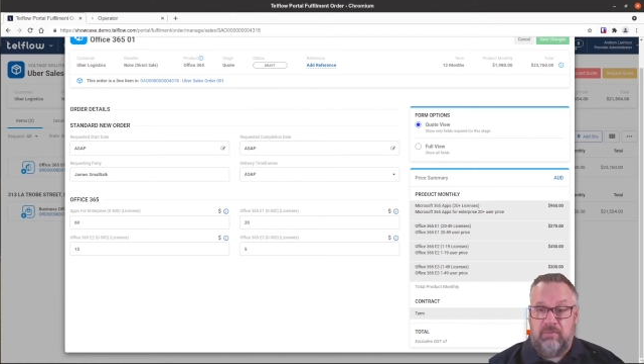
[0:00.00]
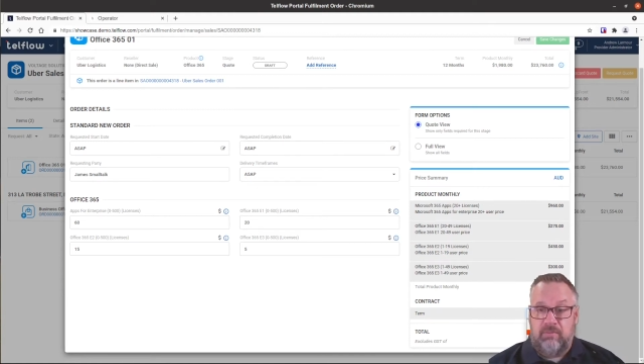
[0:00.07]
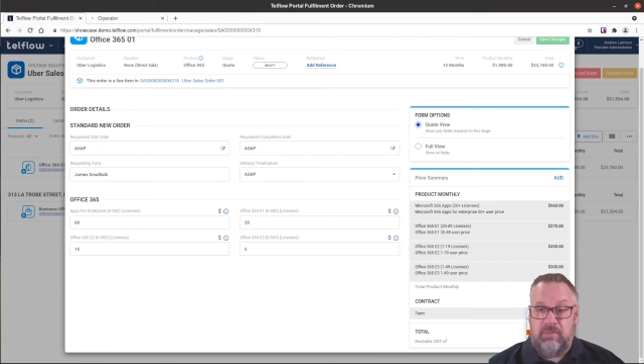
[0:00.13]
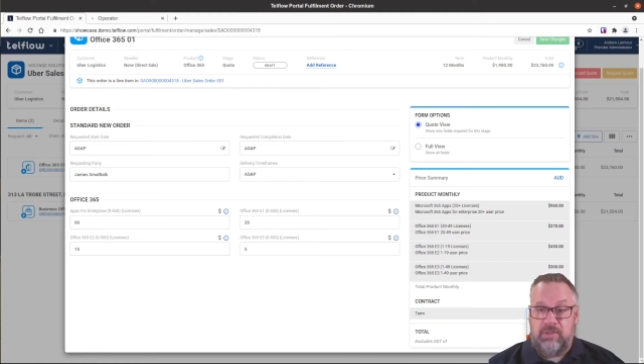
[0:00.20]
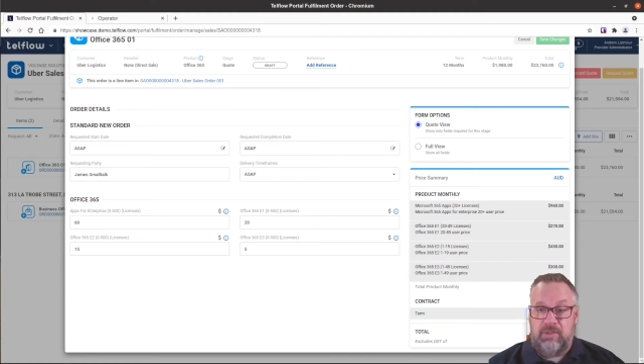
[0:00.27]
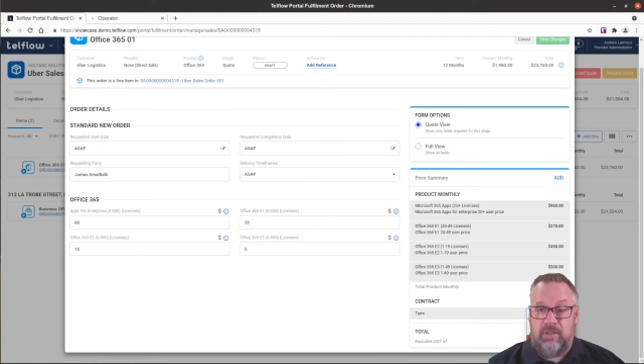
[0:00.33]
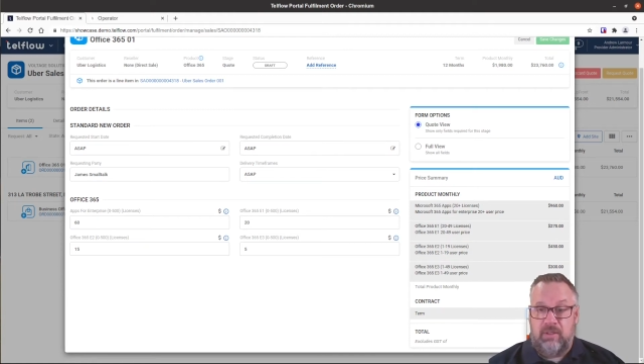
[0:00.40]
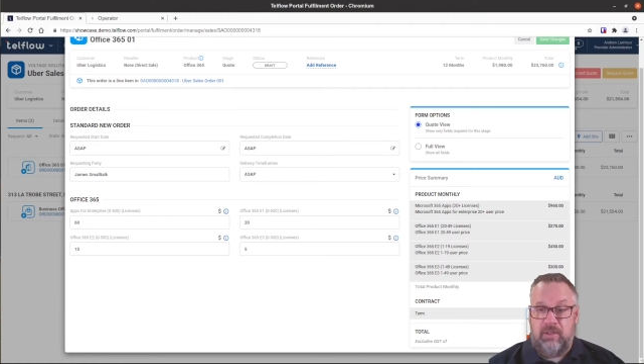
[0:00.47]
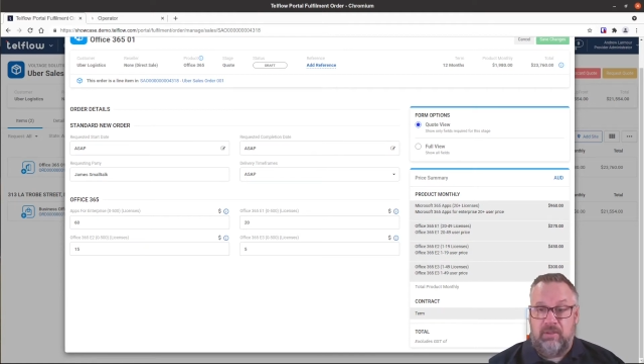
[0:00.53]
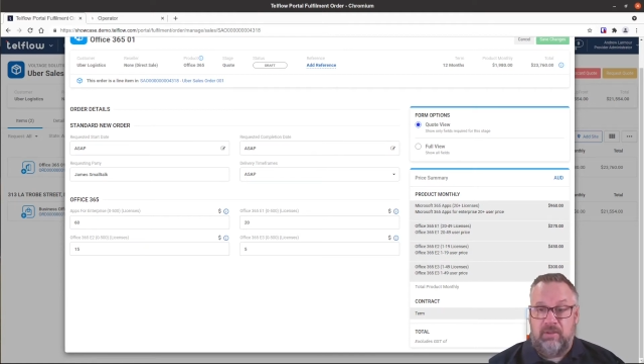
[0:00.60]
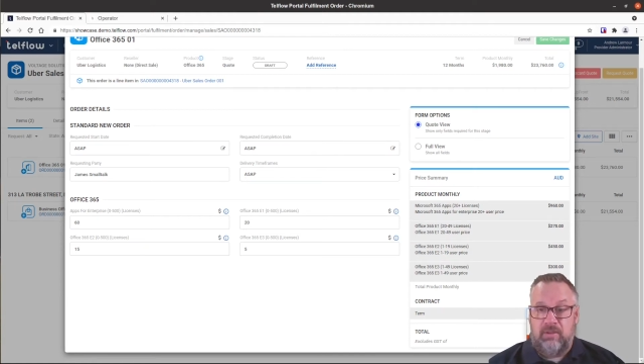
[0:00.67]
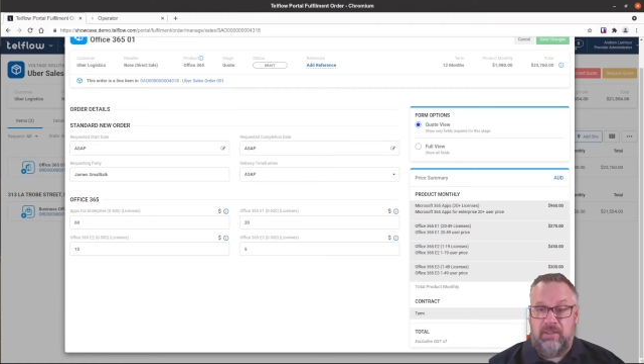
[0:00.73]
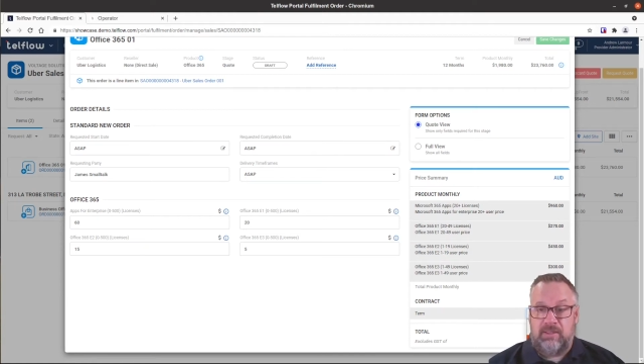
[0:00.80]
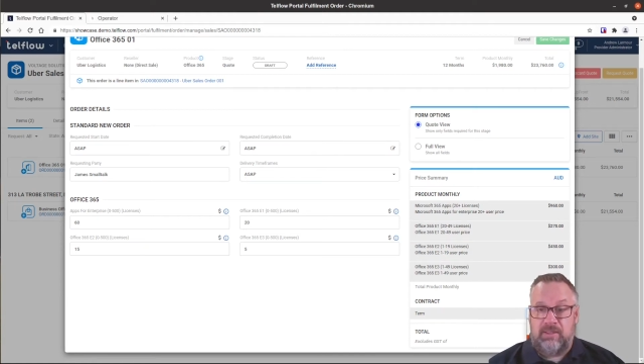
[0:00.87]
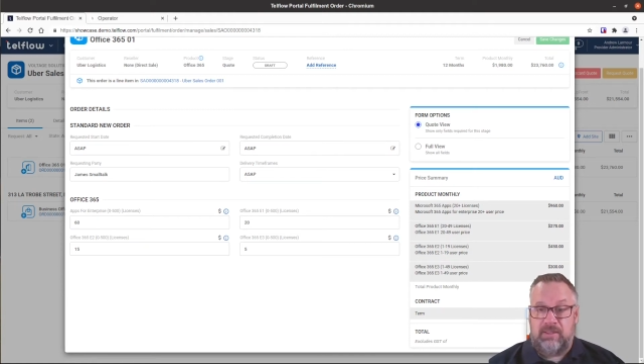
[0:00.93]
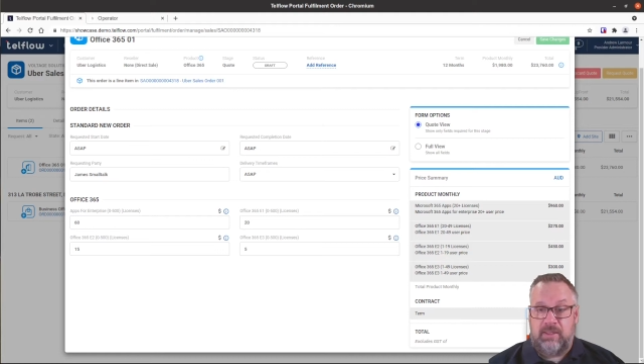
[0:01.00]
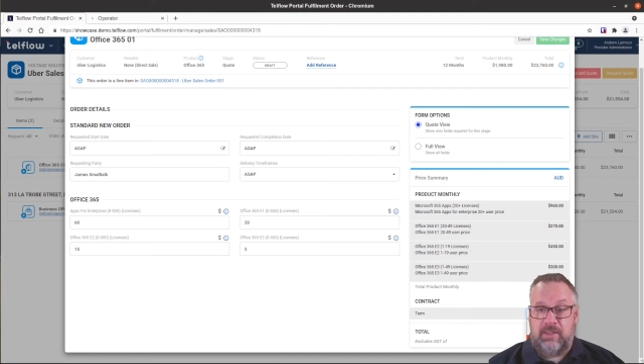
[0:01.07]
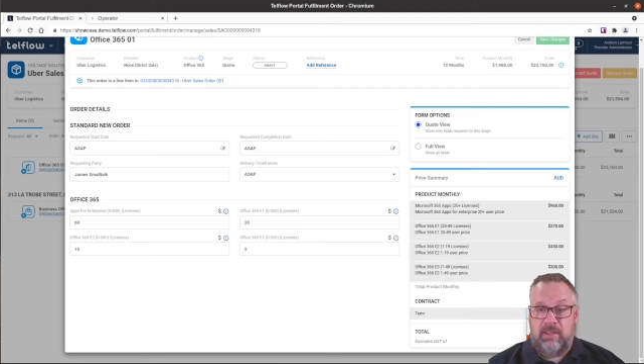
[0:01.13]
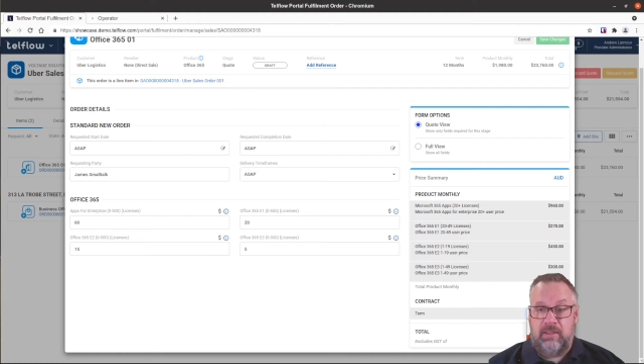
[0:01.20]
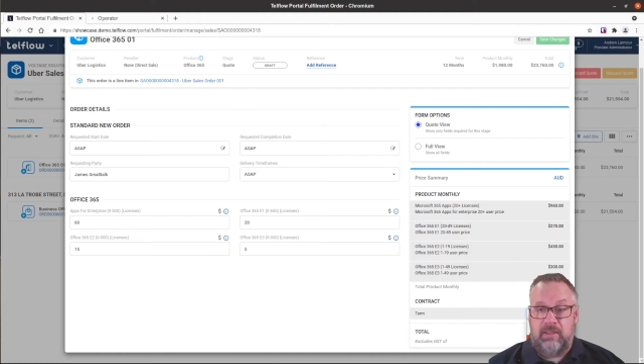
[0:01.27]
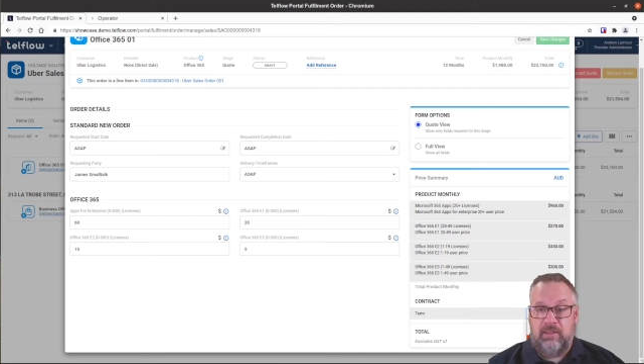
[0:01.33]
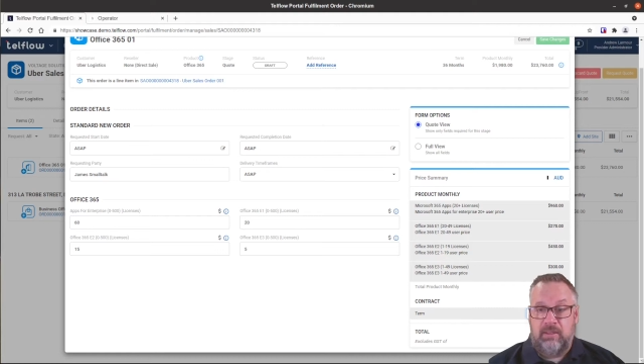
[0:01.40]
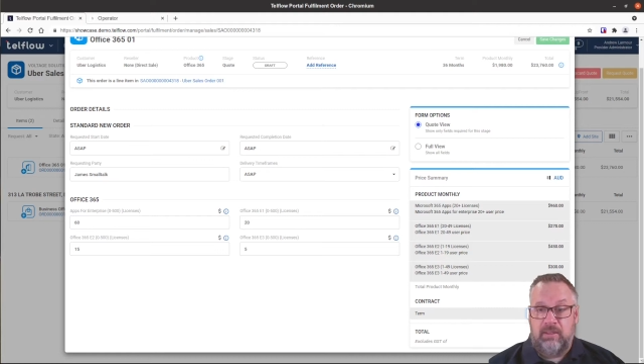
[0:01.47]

So let's say